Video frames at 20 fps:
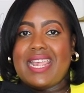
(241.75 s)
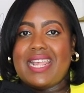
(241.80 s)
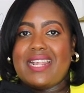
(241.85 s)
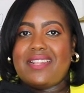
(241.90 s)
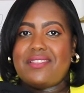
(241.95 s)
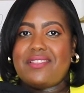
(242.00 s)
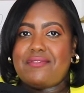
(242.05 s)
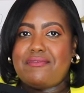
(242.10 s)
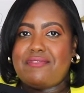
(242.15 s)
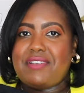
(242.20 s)

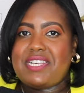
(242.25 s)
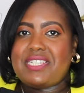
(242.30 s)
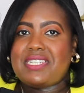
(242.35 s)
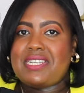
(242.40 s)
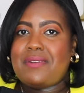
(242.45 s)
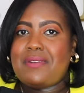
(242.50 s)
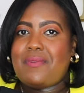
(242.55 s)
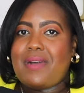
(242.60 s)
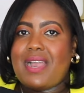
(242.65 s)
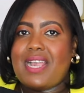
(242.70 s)
and the
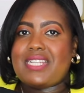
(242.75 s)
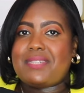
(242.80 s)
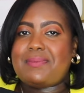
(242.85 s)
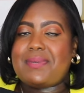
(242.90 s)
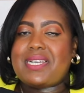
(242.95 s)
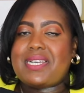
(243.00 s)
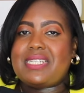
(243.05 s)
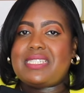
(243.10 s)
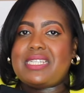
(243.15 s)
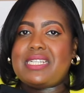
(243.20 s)
reason why is
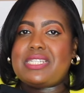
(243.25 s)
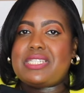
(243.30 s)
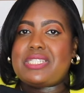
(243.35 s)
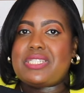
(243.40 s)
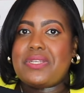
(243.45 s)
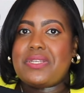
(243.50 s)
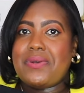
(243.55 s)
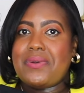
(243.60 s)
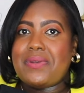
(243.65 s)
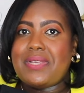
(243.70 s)
because it's
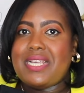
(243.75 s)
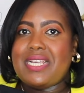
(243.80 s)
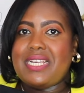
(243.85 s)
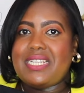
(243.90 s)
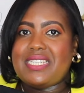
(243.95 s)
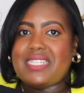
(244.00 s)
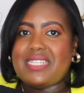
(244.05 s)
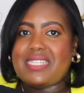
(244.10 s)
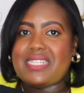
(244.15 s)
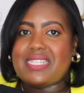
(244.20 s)
so
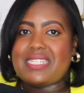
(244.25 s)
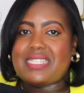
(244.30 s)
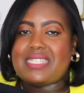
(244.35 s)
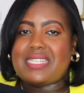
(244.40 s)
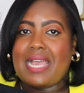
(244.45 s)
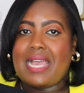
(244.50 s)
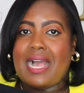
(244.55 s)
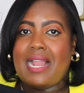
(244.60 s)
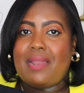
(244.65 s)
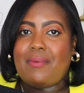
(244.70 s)
easy to
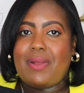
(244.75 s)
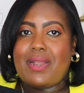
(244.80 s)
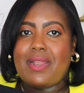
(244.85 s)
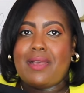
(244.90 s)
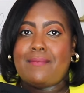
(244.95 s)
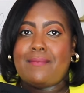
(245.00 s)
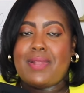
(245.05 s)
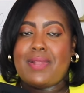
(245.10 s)
style when I'm